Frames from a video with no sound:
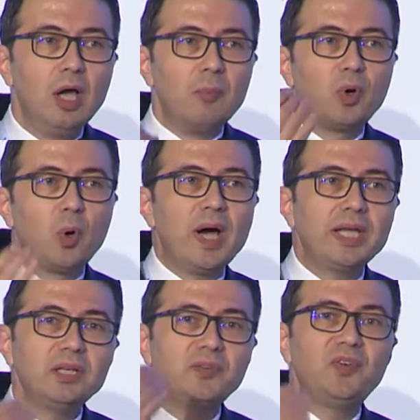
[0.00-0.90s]

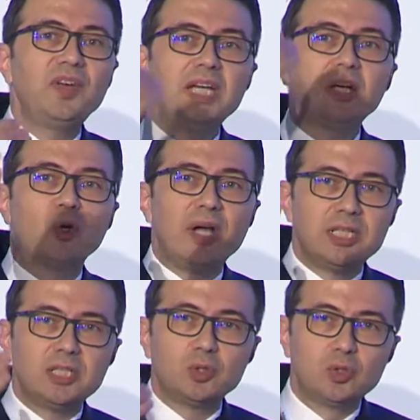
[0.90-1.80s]
providing free
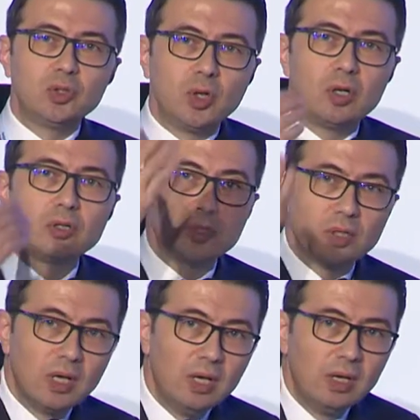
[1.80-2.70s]
credit
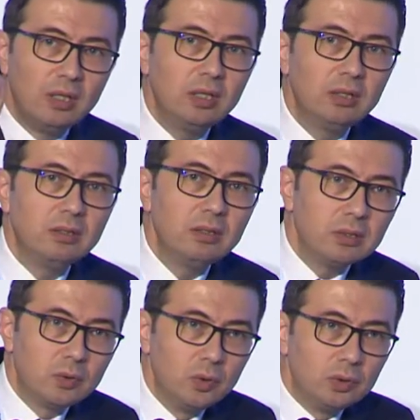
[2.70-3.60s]

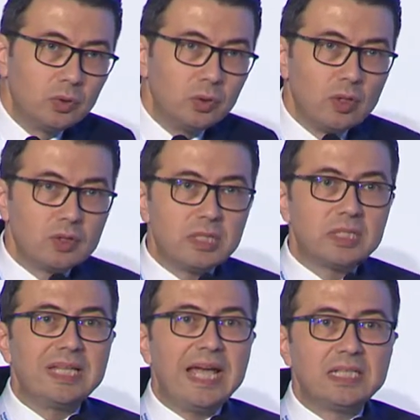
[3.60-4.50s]
to those
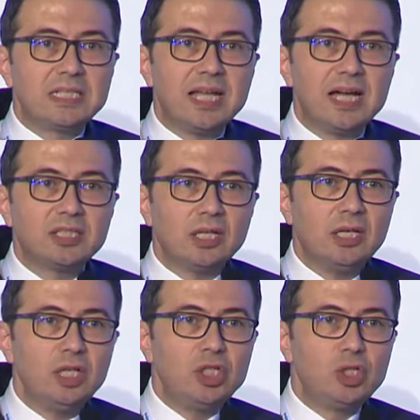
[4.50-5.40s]
states that
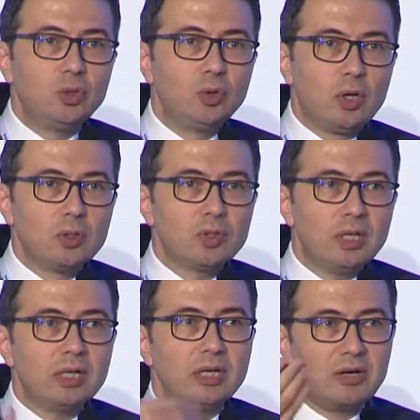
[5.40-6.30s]
issue those
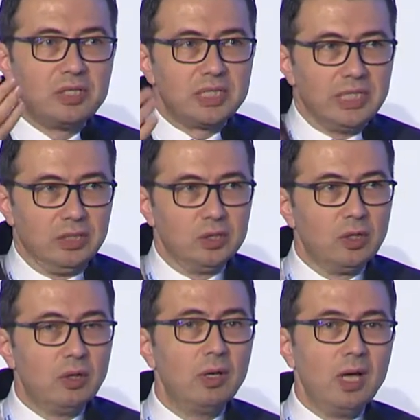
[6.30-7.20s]
currencies.
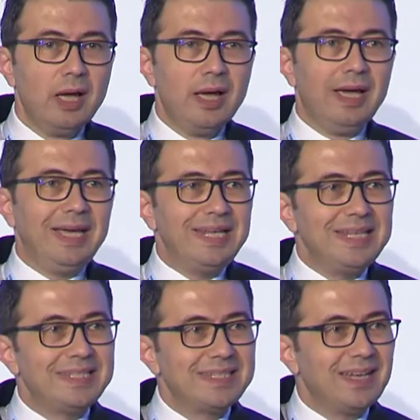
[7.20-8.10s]
So it
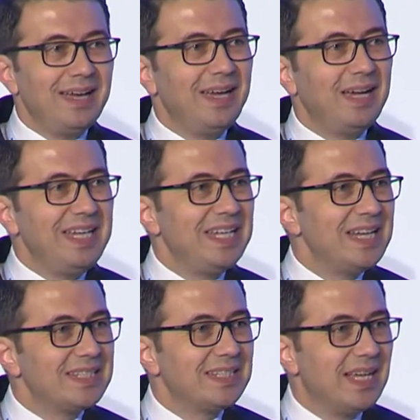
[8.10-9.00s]
is in
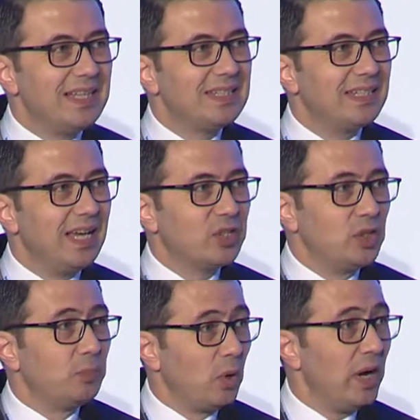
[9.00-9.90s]
that sense
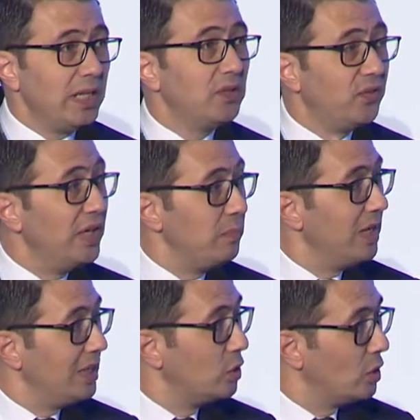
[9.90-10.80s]
actually providing free
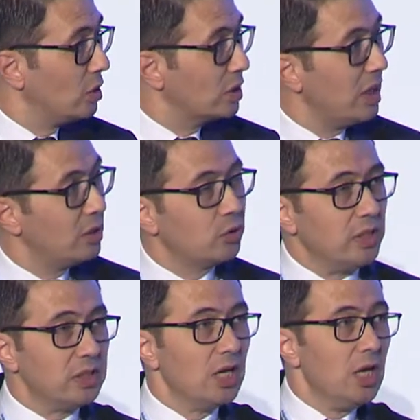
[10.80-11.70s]
money to those
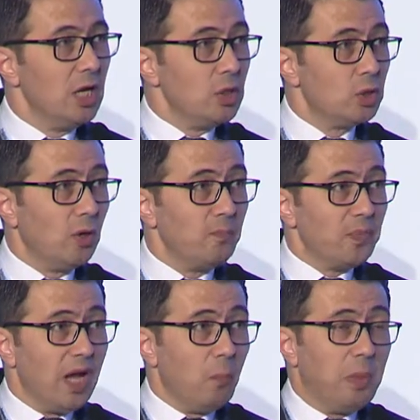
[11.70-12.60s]
countries. So.
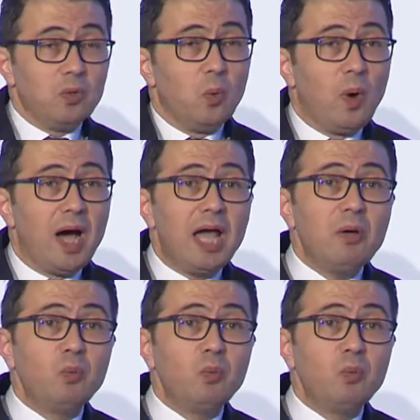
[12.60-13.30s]
But why